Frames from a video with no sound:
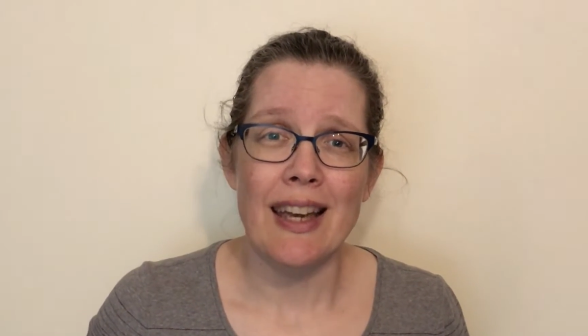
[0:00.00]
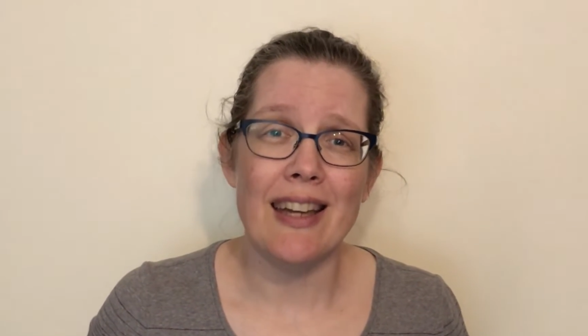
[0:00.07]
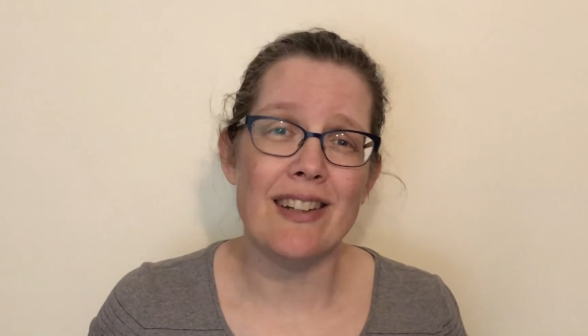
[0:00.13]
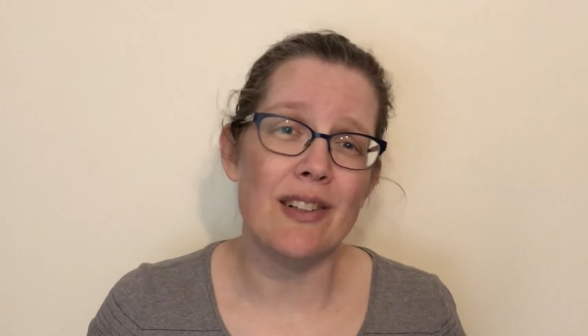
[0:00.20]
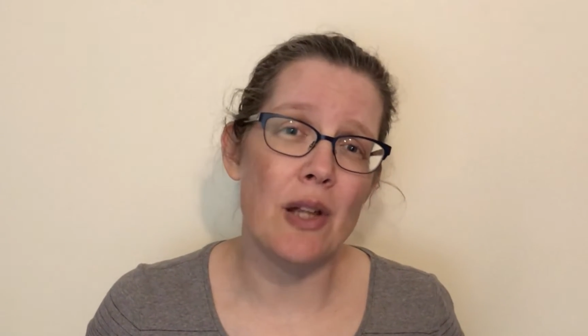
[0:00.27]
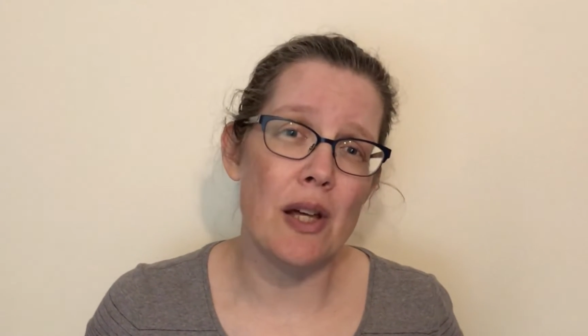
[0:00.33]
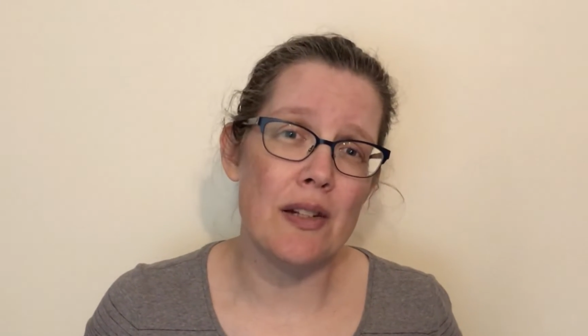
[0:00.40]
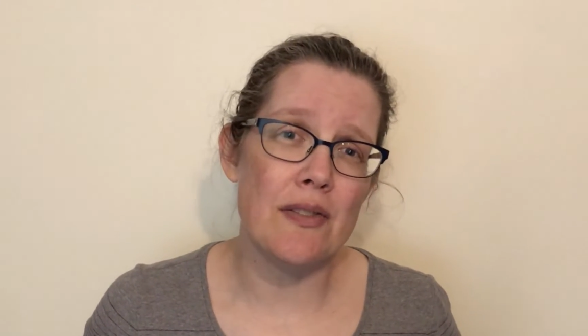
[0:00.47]
and
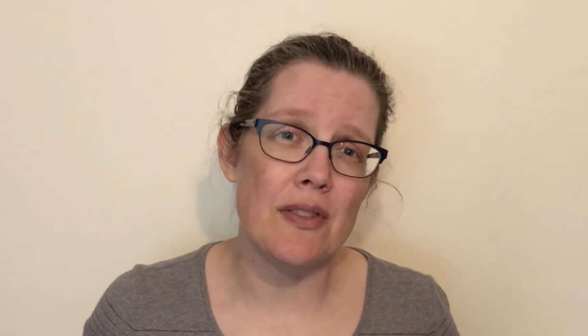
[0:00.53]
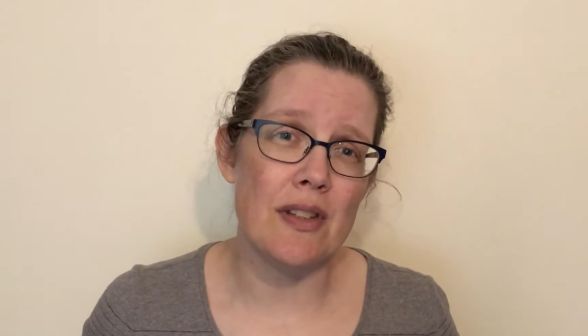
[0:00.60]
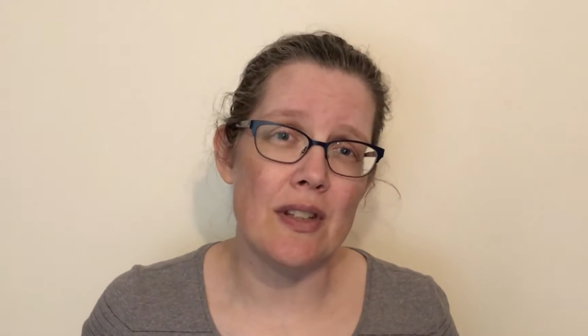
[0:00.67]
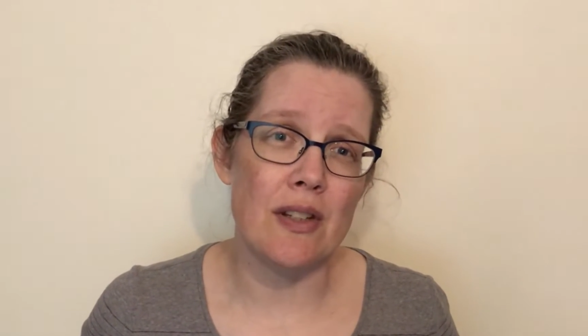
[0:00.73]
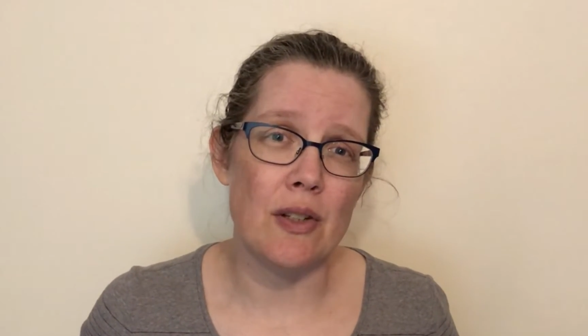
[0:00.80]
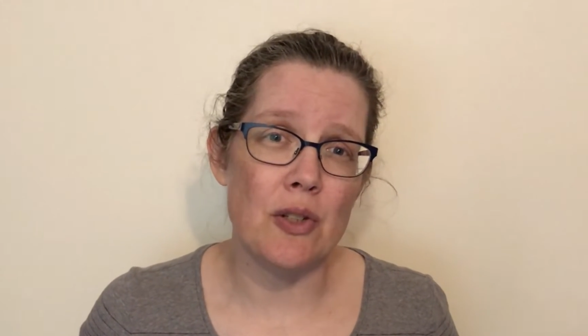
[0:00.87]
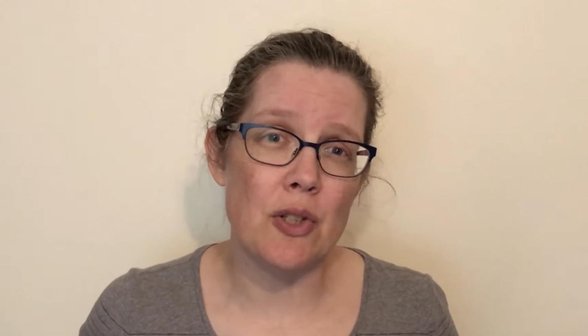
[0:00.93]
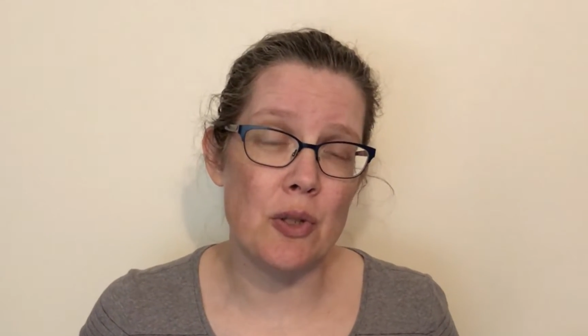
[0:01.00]
a lot of
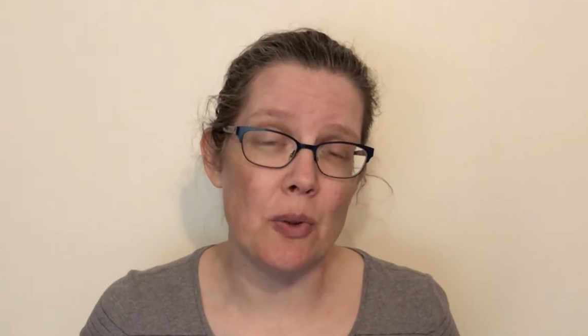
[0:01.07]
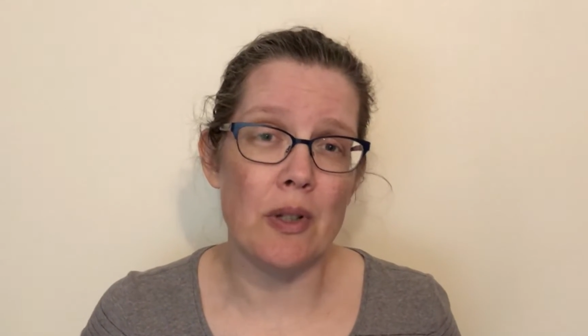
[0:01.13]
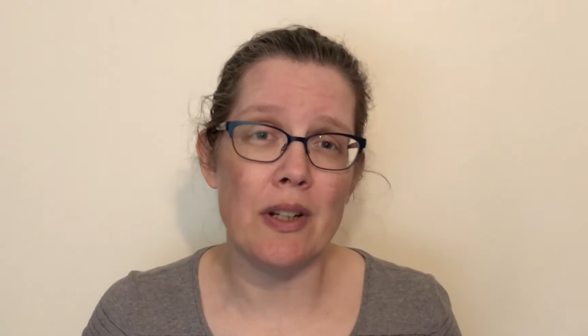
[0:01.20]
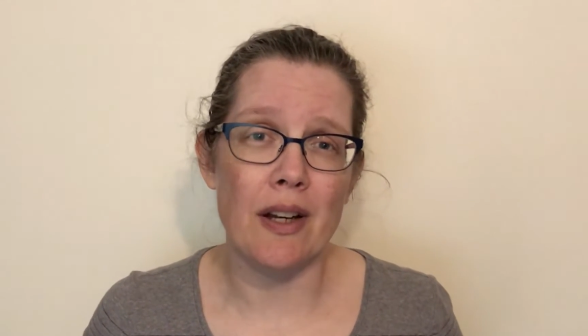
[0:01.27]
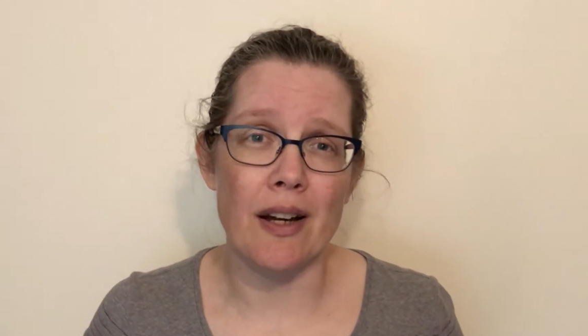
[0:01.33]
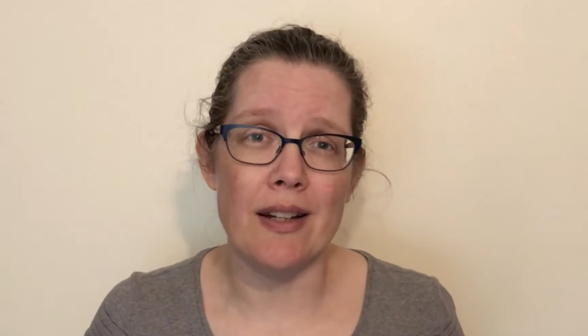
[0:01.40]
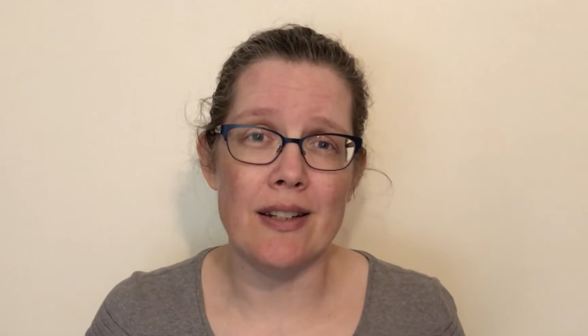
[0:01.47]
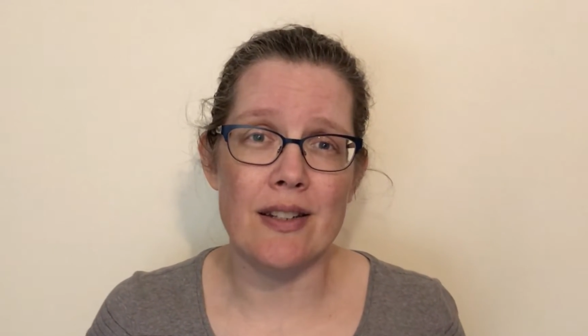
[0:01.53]
the
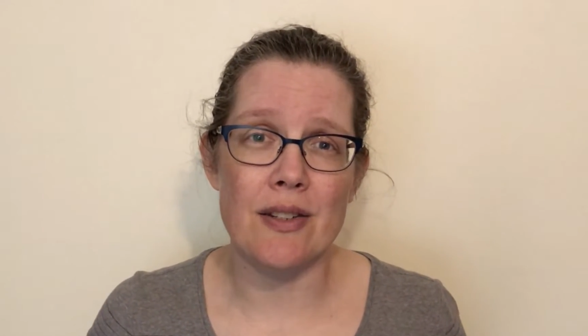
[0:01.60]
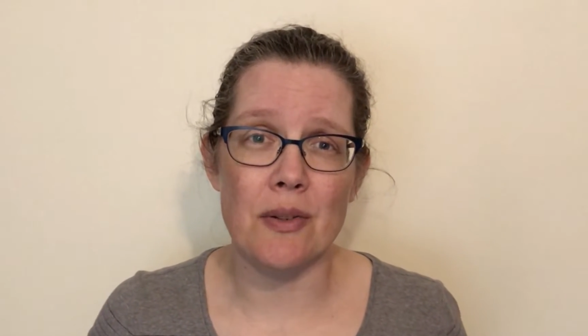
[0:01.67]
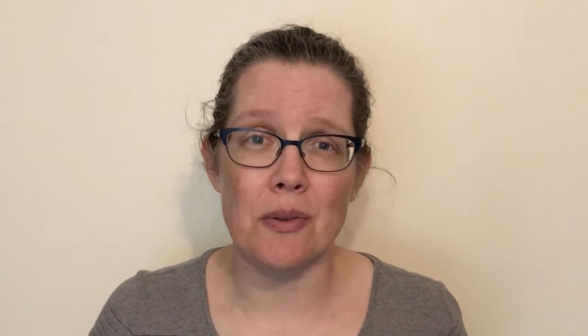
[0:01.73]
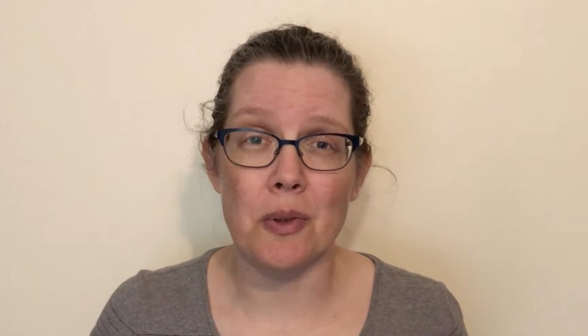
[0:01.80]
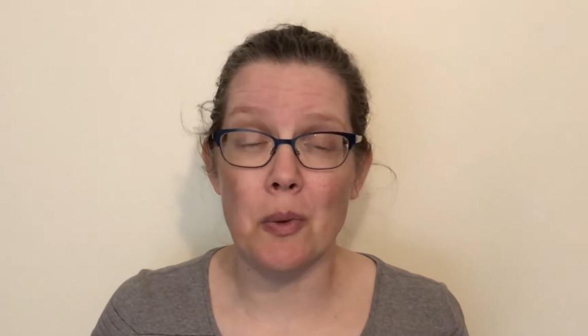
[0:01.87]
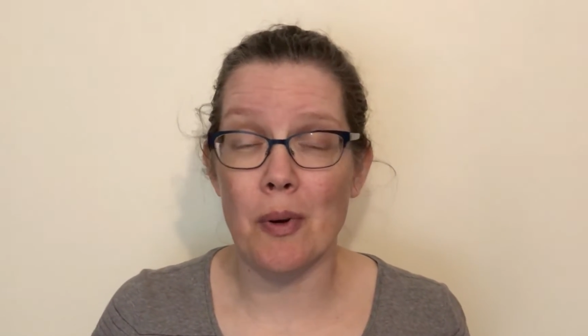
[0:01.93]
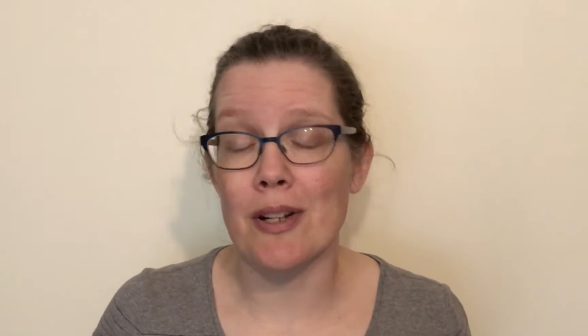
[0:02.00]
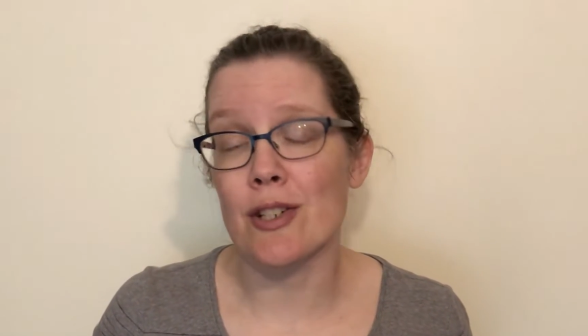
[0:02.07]
shortcuts are
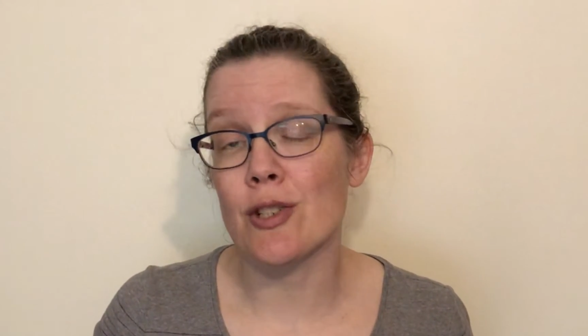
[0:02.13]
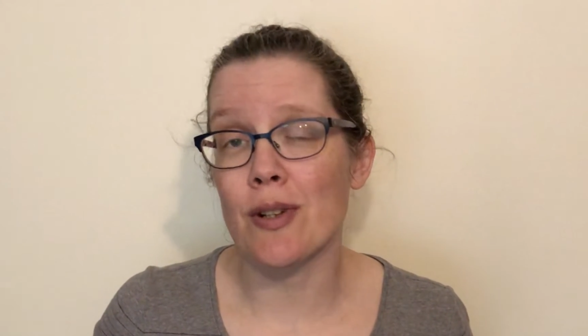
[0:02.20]
quite